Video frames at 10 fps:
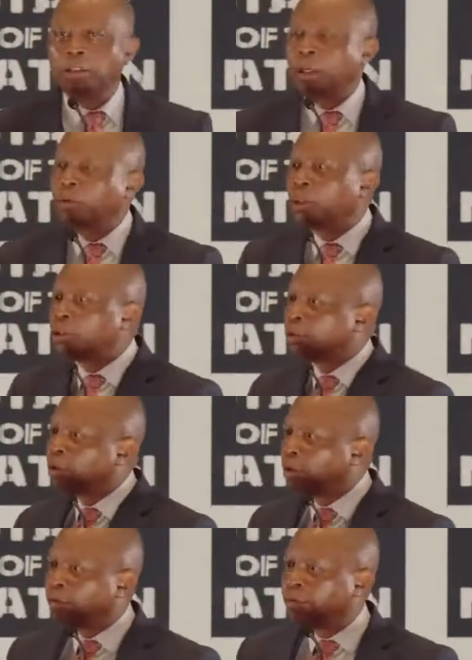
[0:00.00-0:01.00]
the
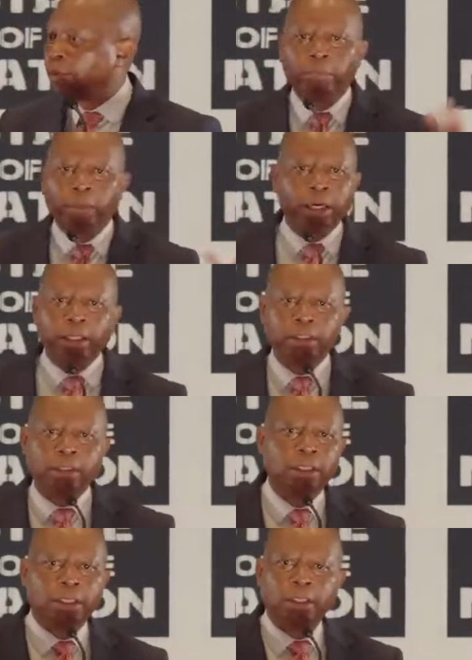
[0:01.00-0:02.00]
question of might,
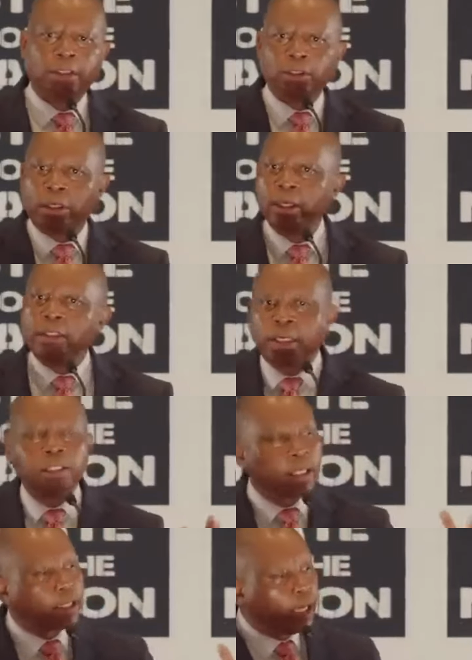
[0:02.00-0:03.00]
it,
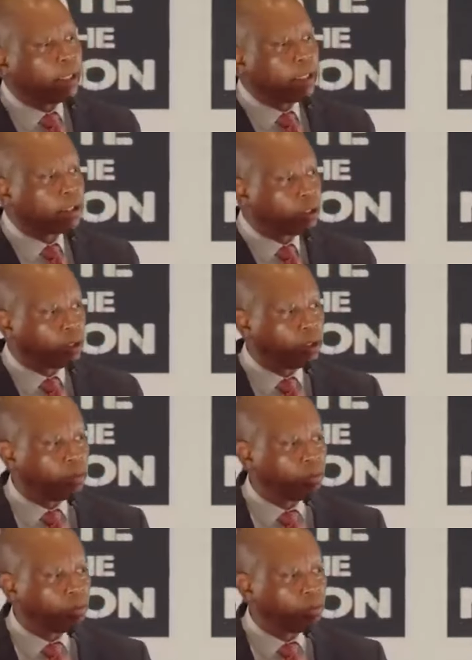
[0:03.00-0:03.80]
it's a reality.